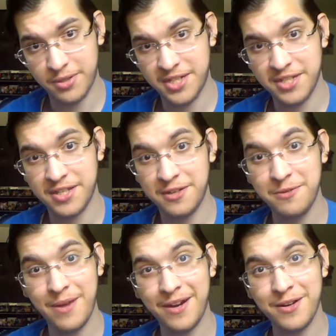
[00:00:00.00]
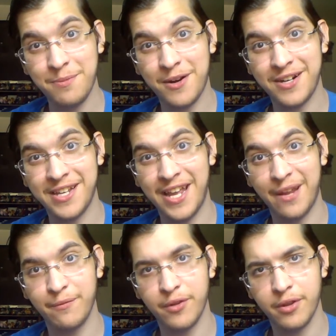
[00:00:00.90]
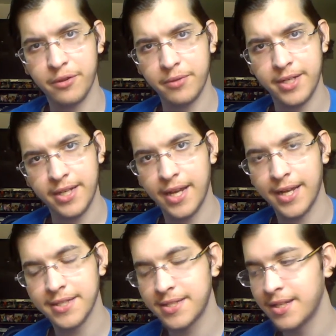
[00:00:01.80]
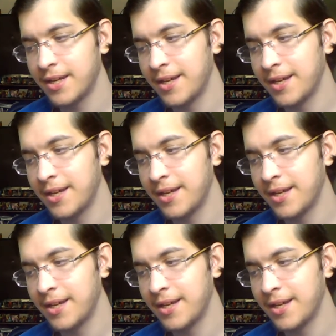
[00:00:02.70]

which is a new Mario Party game for the 3DS.